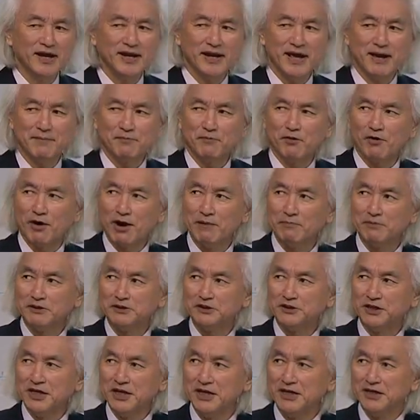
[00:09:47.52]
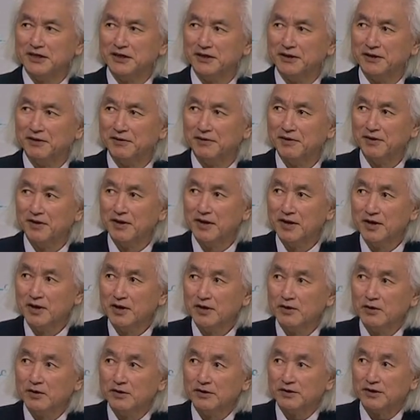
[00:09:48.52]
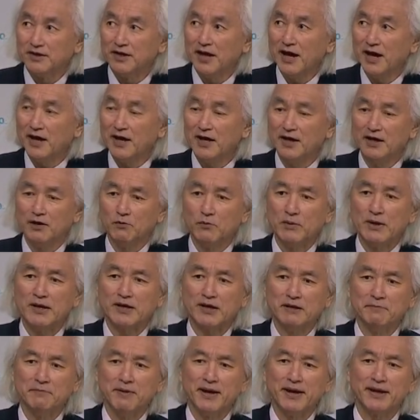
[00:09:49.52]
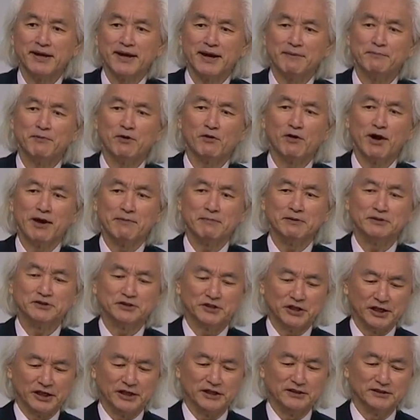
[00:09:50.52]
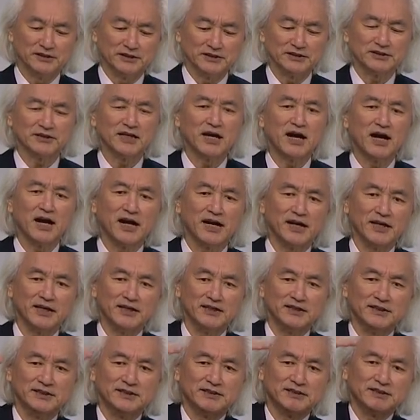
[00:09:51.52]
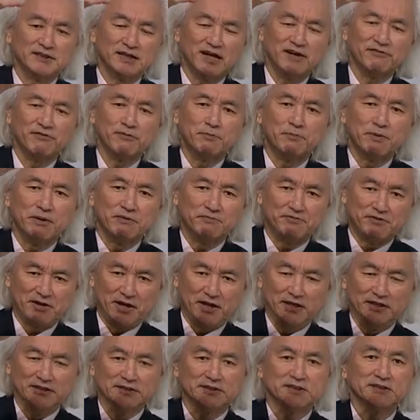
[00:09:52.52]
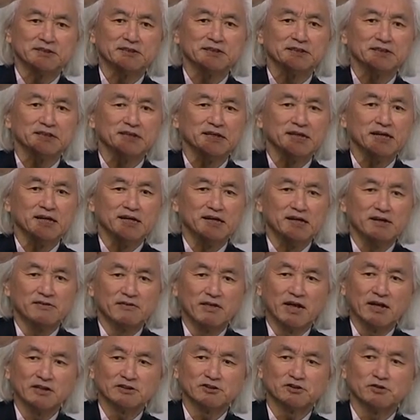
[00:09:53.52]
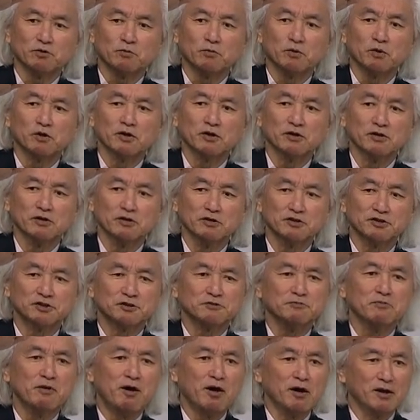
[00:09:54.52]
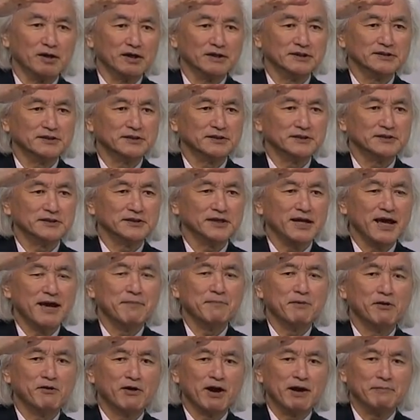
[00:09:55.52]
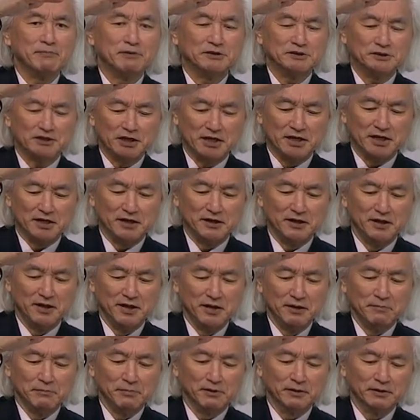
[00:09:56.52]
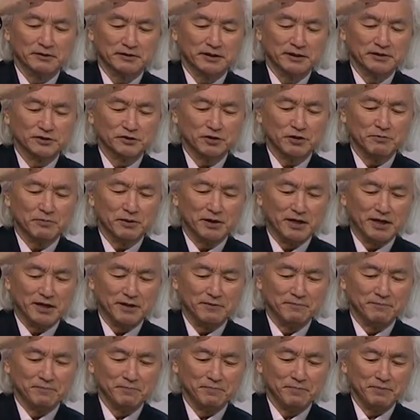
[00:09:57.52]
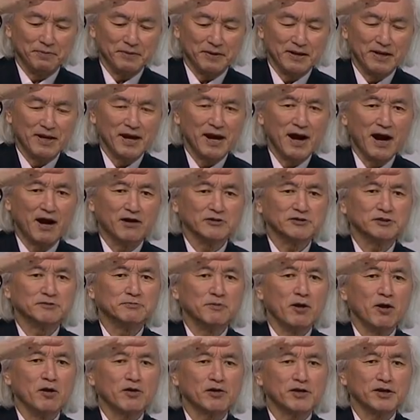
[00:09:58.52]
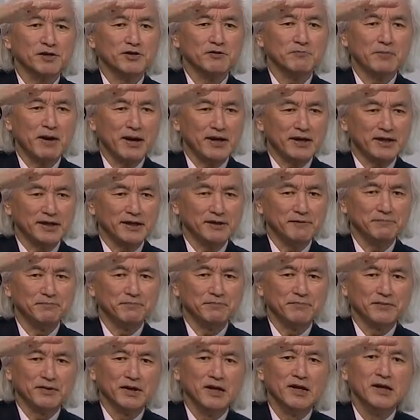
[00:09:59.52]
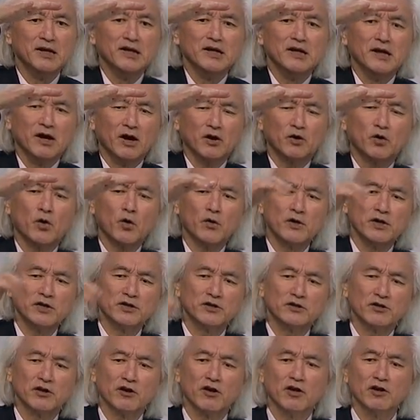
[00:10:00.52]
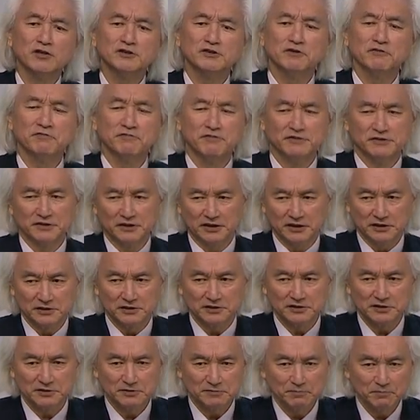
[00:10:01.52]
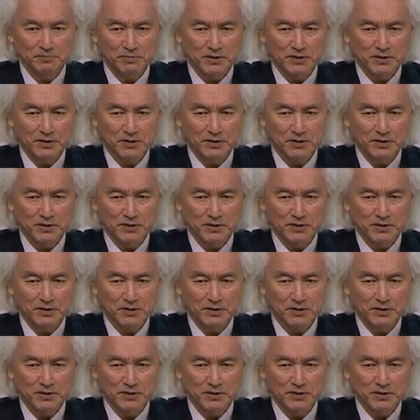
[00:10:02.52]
an MRI machine? Today, we can make MRI machines the size of a briefcase. That's the world's smallest MRI machine built in Germany. How small can you make it? According to the laws of physics,